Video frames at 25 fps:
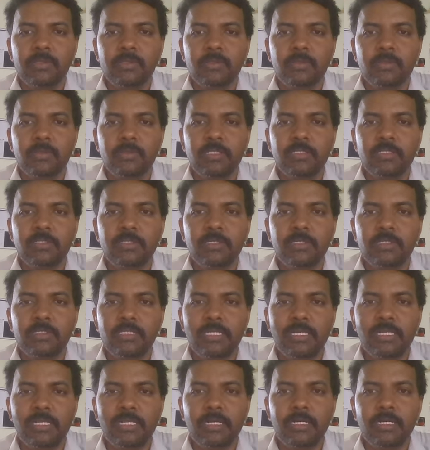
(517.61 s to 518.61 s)
So this
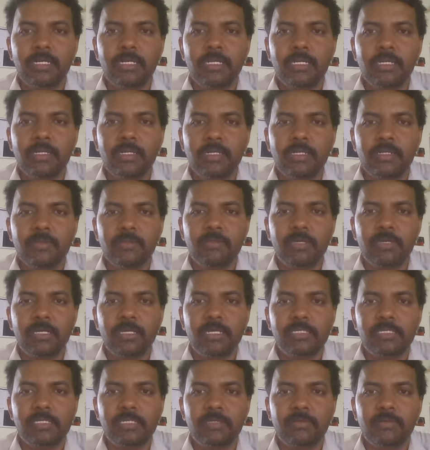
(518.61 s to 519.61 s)
silicon diode
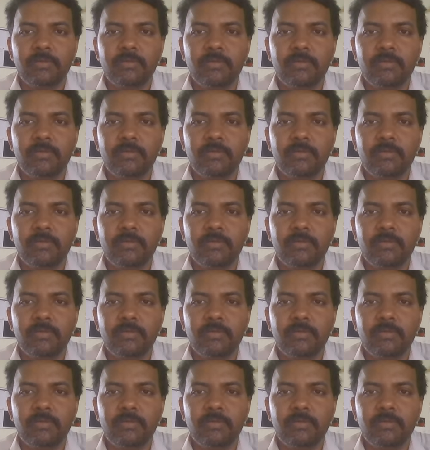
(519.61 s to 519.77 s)
vehicles